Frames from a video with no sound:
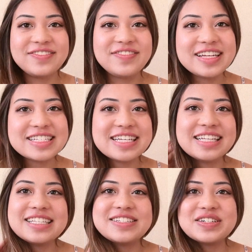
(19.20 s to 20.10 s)
Firstly,
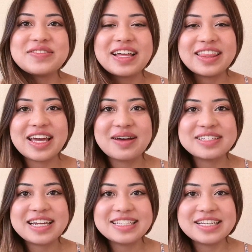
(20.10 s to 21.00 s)
let's talk about the
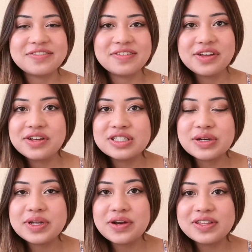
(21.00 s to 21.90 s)
GAMSAT itself.
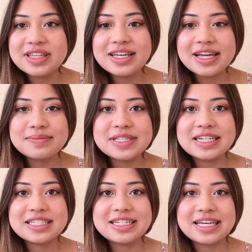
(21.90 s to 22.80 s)
So we know that the GAMSAT
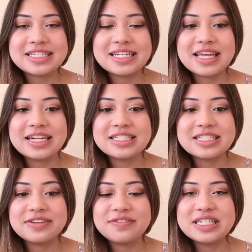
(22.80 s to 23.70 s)
is a test that
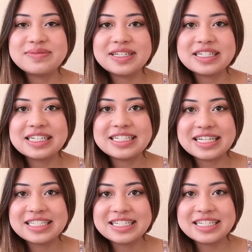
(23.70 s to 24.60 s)
is fundamentally
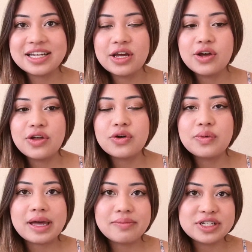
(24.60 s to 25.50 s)
testing the
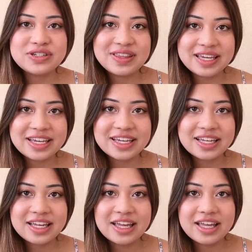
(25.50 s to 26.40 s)
way in which you think
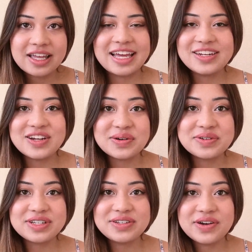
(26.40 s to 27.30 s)
and not
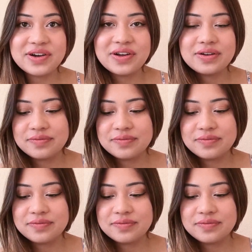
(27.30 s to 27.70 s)
what you know.